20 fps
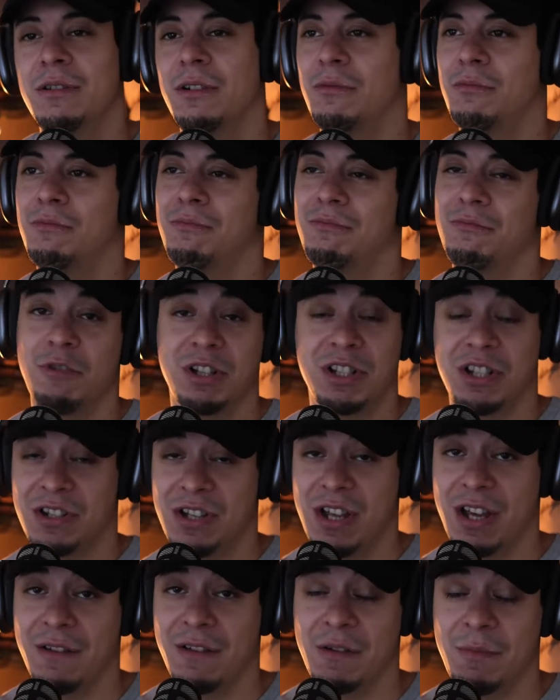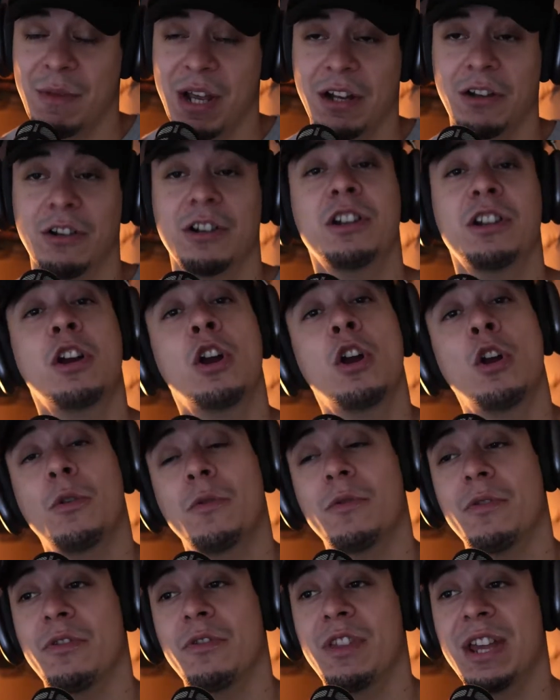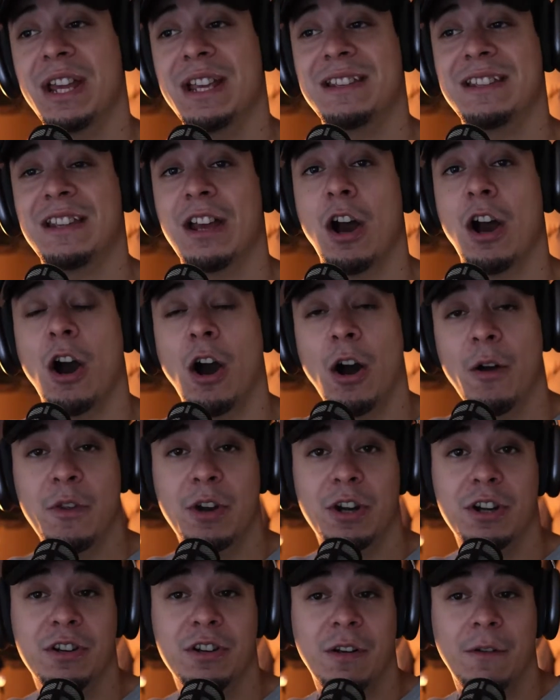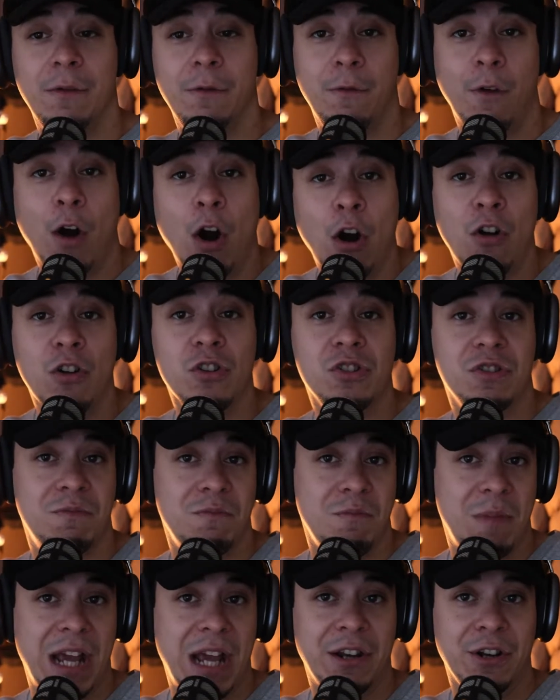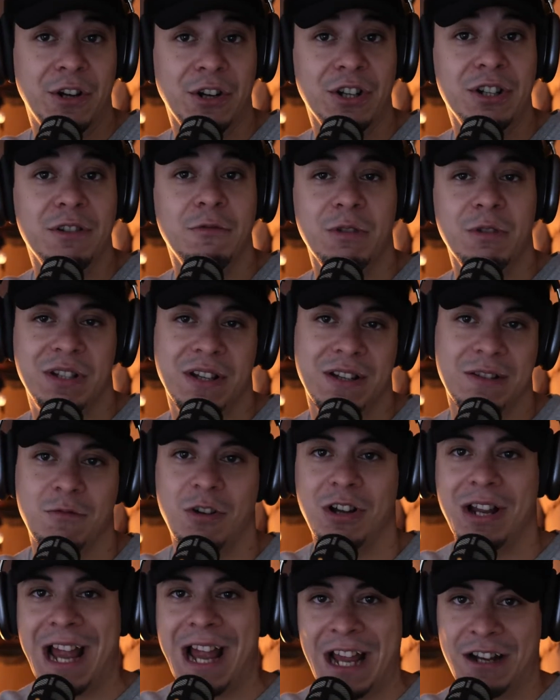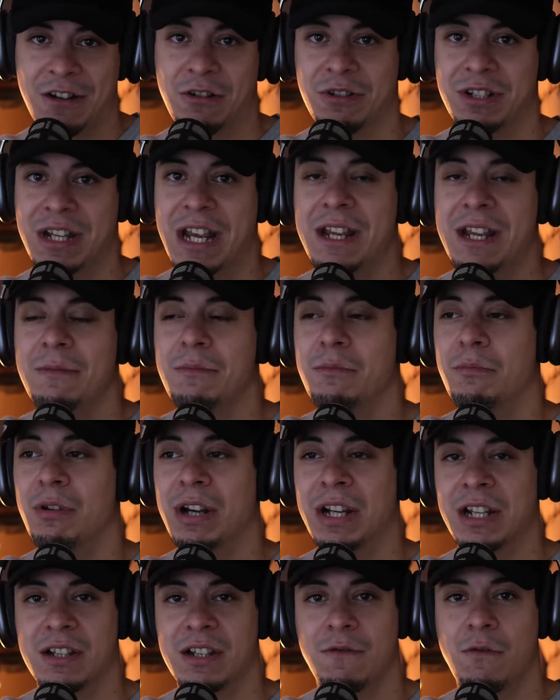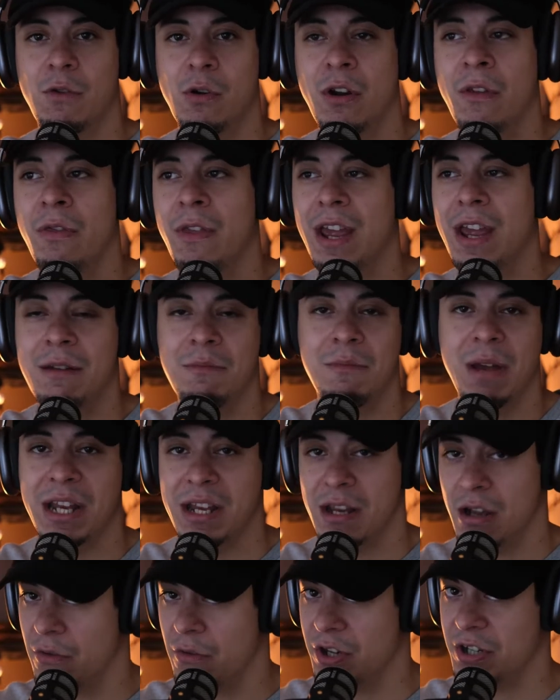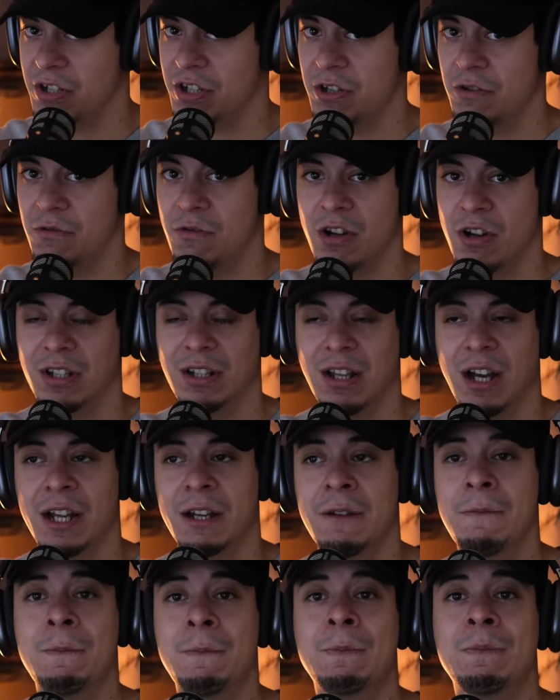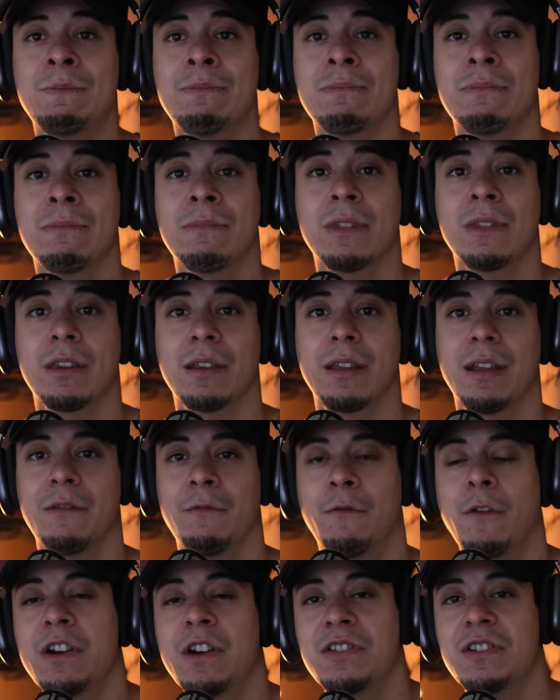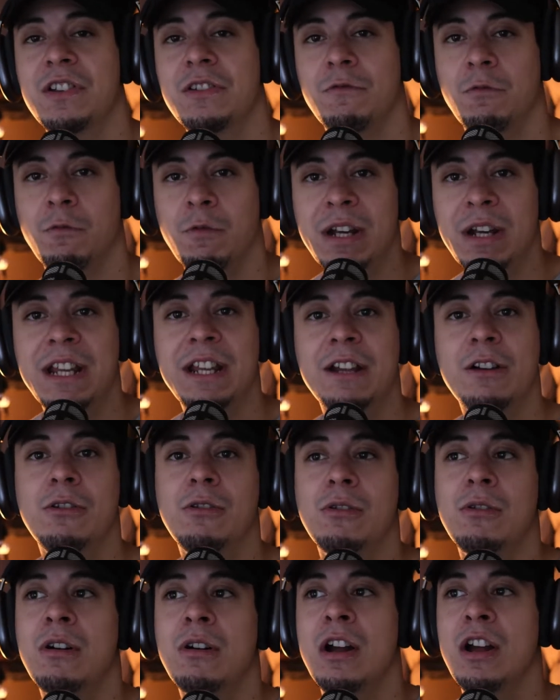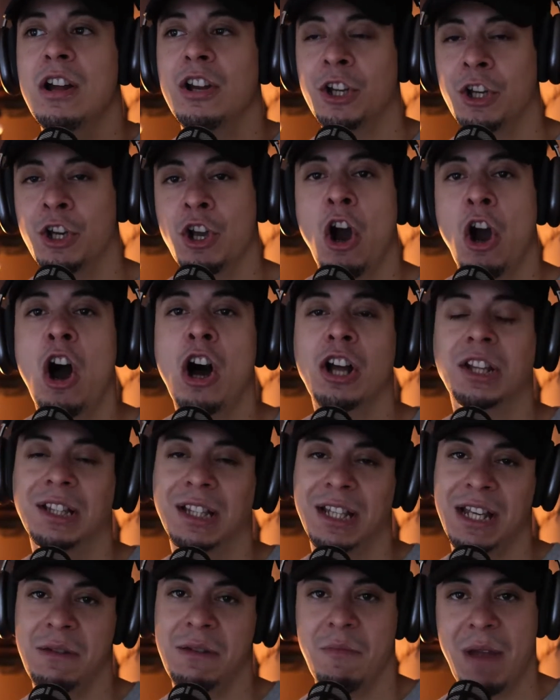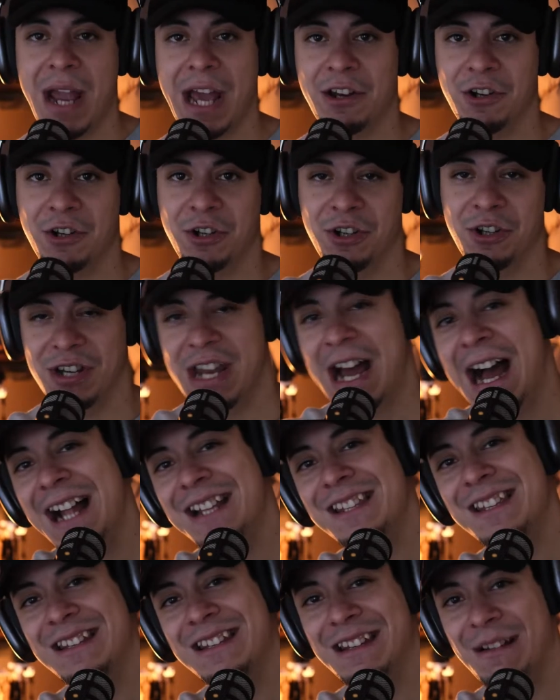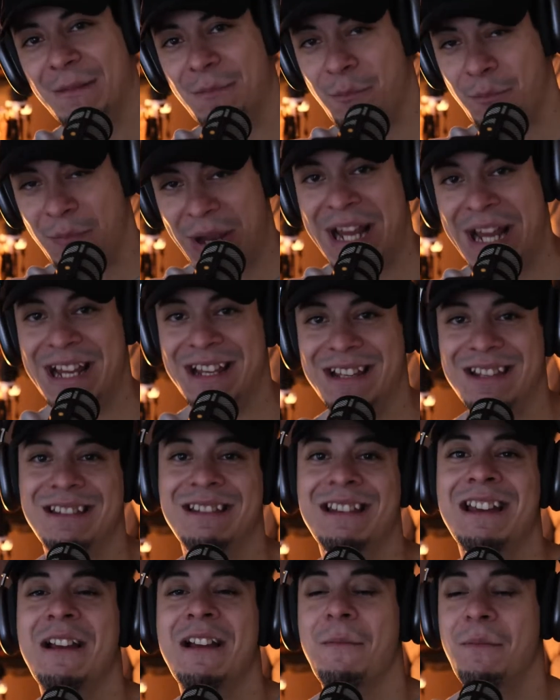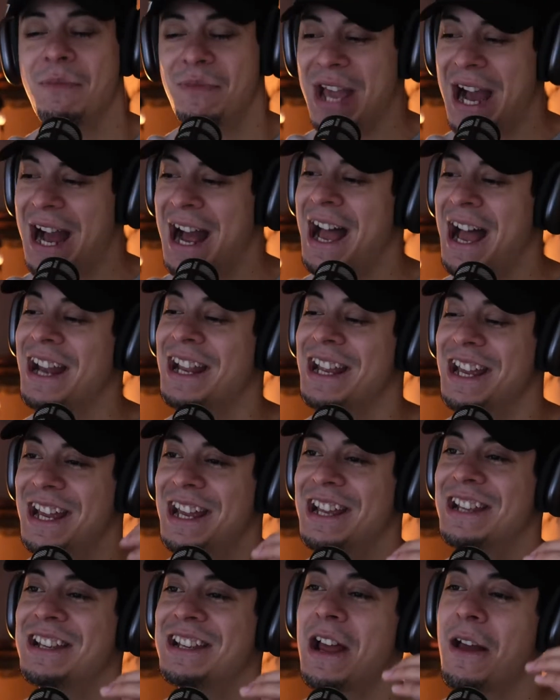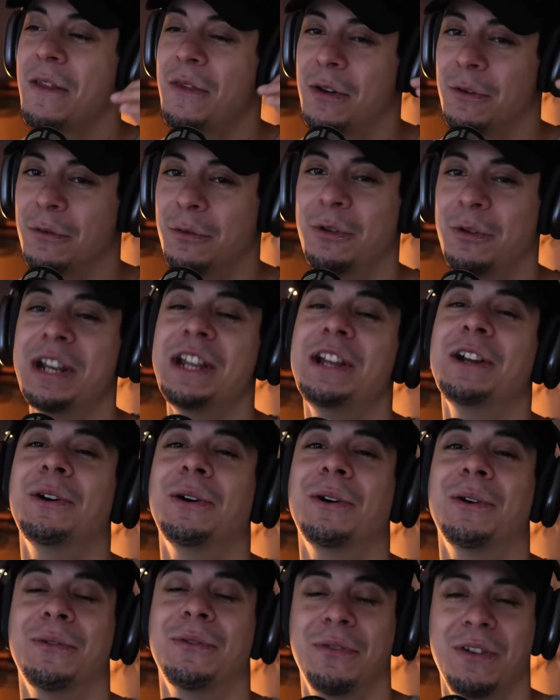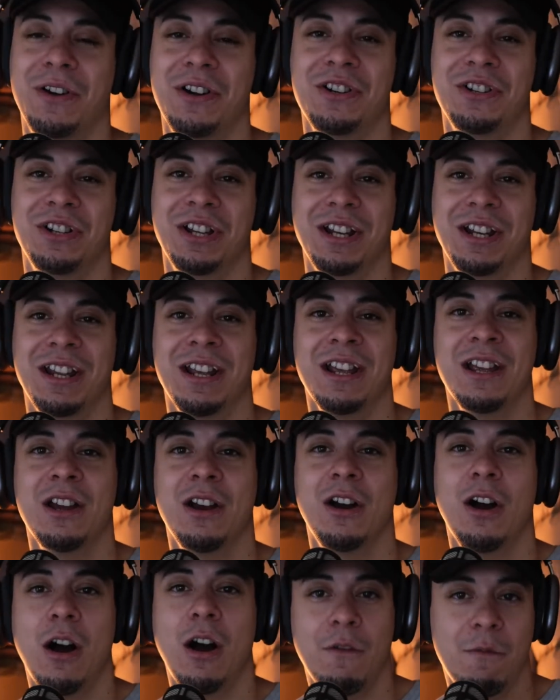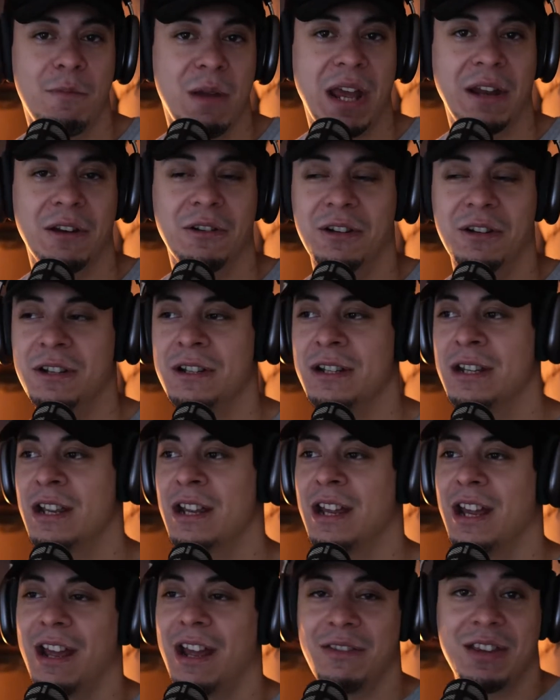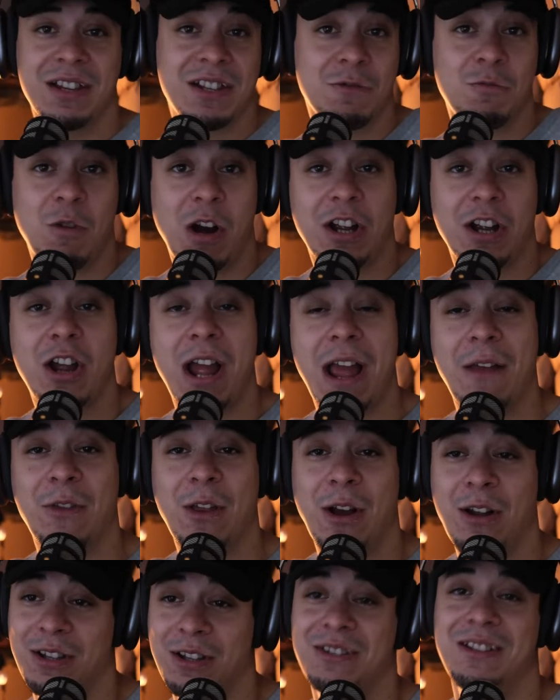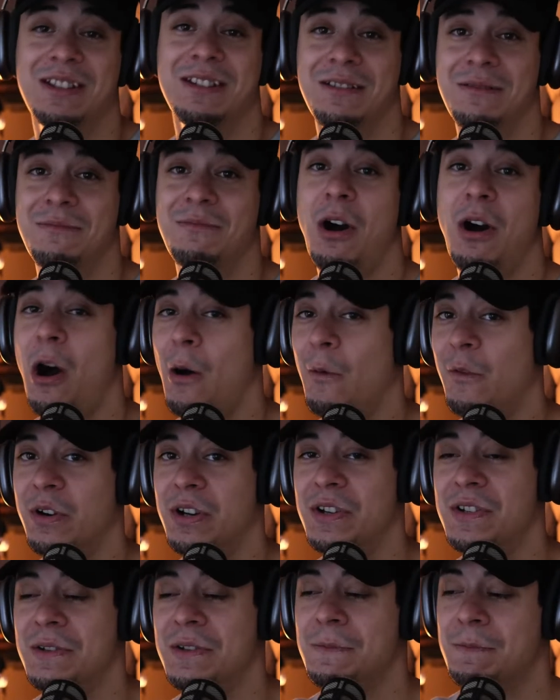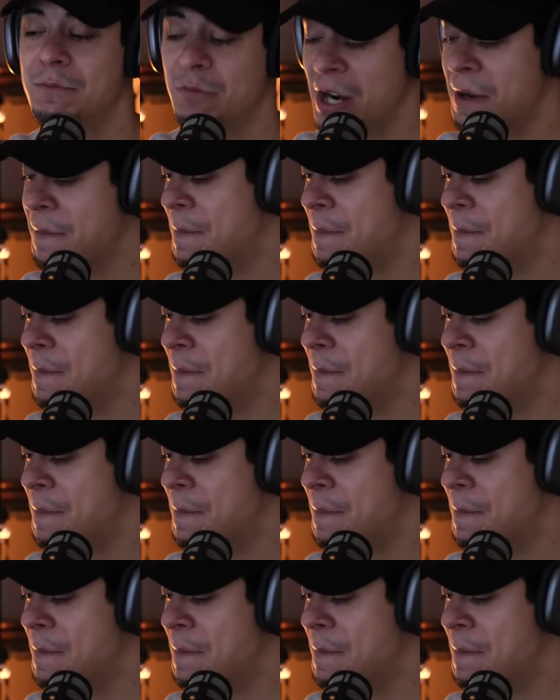which is not even manhood, this other false manhood, which is what Andrew Tate brings forth and many others do online, versus real godly manhood. That's the base. That is the real version of manhood. And this is what Catholicism offers, right?